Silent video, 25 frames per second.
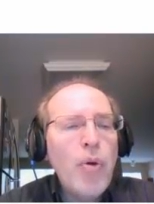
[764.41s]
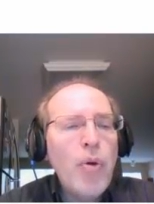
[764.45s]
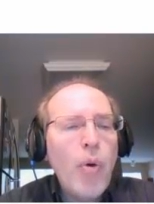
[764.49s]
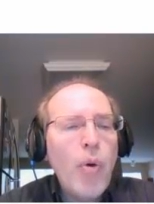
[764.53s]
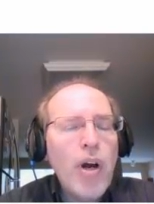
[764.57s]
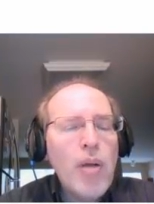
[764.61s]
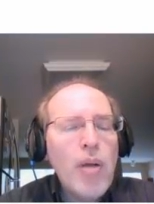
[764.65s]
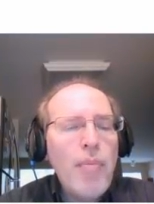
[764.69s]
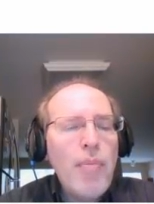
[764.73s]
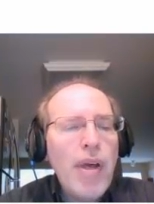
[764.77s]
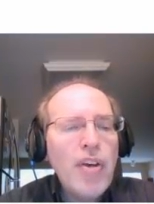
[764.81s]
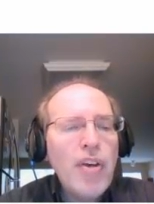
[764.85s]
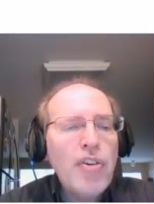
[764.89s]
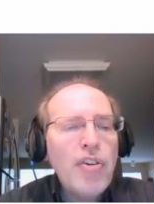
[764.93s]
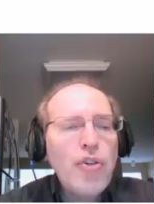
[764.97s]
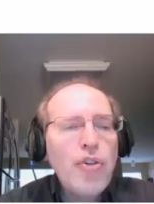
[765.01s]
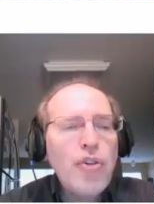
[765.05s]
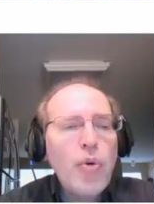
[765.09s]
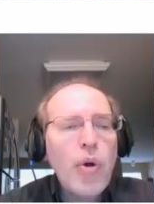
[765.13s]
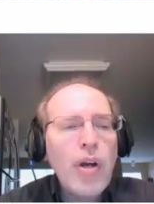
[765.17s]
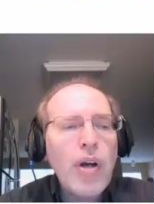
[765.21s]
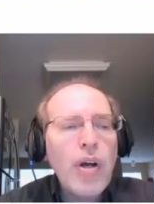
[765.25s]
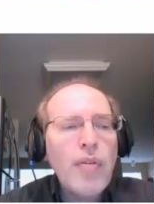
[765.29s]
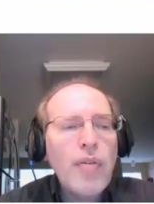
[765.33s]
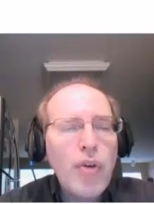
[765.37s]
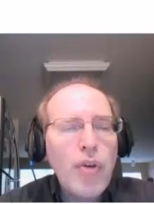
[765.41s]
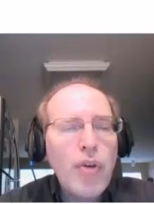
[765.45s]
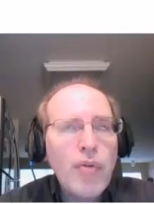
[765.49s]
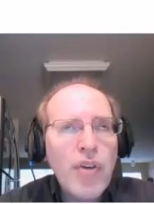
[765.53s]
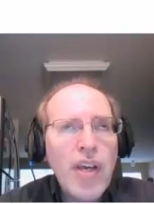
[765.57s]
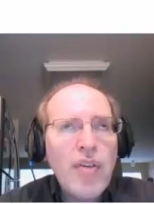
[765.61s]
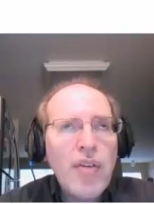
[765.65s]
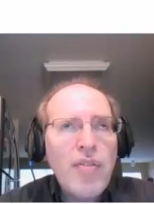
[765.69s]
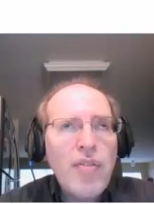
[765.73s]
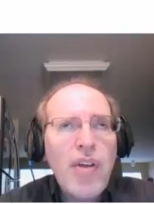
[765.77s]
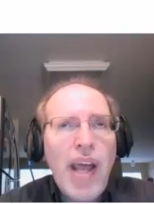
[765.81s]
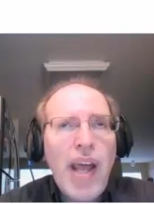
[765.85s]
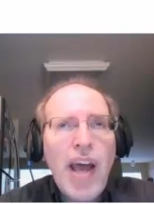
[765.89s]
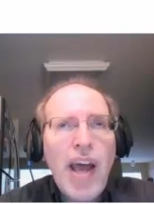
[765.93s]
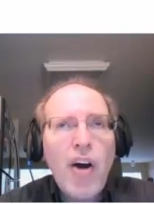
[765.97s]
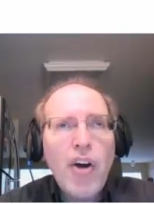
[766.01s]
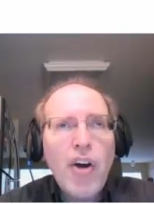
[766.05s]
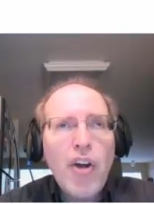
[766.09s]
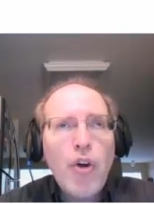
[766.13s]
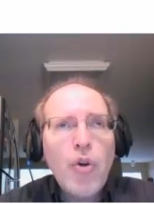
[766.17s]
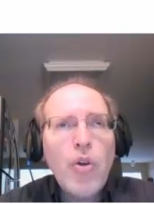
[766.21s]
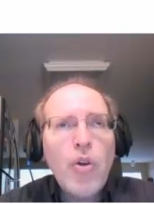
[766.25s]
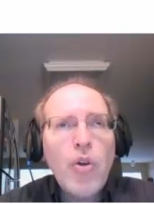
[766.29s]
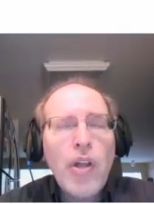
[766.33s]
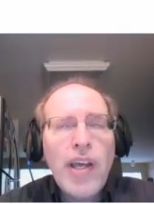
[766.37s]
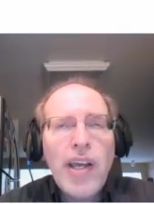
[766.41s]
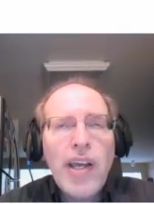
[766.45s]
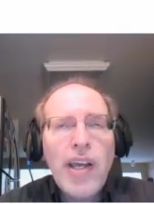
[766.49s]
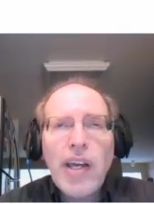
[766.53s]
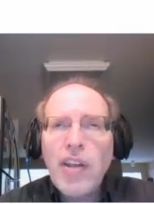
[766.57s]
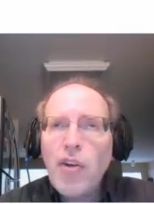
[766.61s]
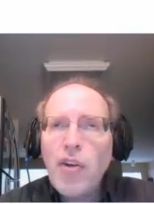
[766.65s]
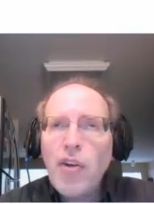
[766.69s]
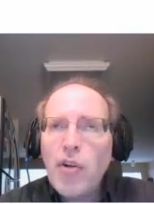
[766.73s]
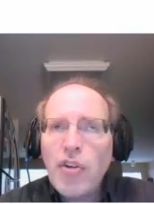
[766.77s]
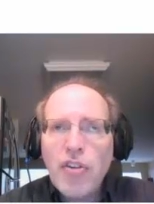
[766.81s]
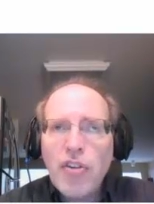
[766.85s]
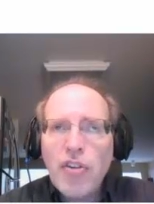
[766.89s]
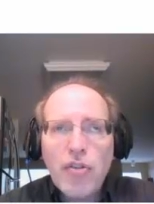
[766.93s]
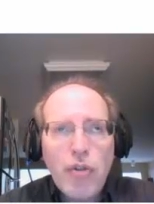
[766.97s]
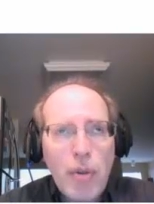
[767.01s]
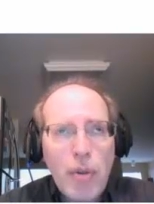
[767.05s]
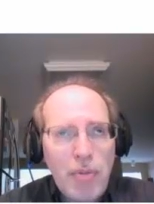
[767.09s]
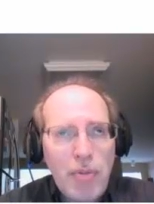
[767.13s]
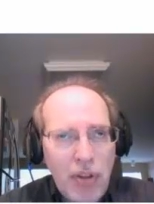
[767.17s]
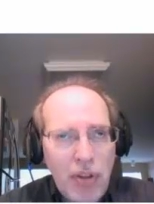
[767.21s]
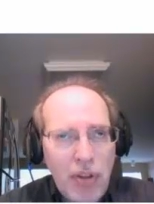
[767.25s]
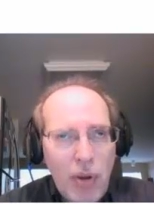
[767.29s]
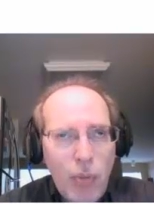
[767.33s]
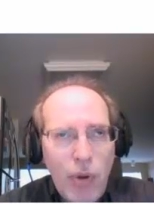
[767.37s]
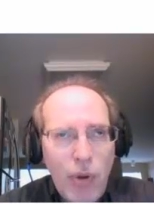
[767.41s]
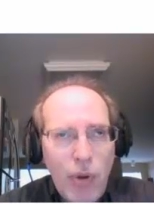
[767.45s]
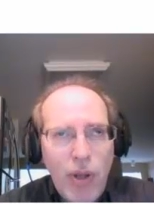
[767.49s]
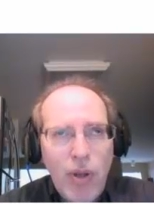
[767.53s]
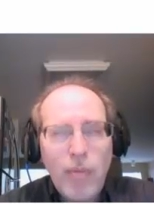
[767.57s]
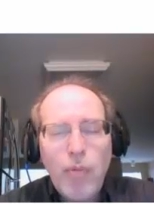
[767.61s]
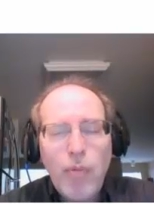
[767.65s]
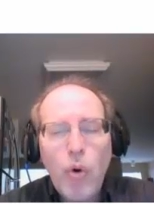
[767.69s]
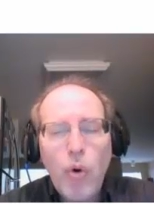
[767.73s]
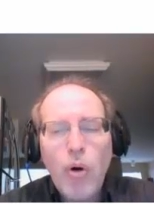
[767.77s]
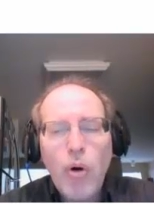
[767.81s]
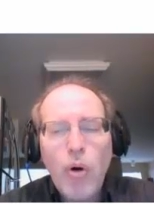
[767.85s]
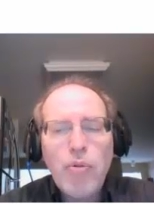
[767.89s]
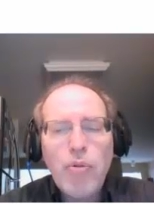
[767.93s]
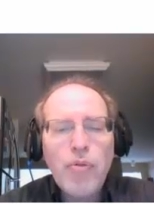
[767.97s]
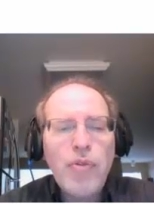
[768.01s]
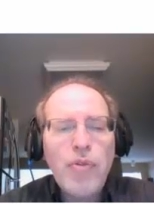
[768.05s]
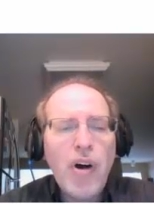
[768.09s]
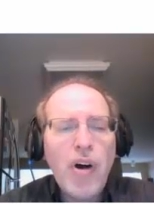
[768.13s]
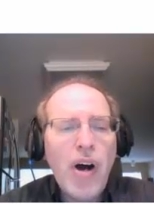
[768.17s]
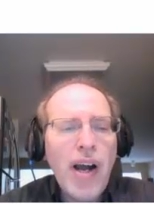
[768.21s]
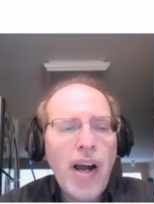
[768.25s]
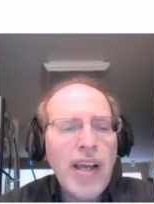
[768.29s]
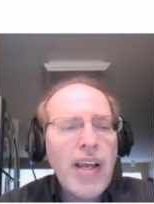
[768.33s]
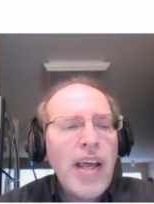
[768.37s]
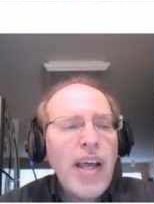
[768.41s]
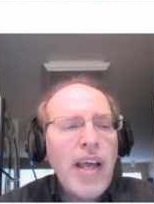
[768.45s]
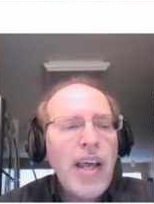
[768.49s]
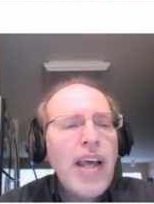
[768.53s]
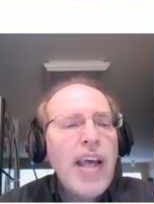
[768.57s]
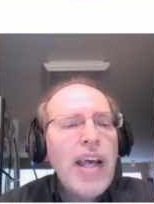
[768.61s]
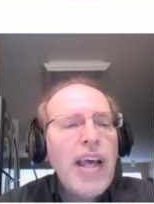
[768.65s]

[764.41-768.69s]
you want to make sure if you've given out your link, and there are scripts that we all provide,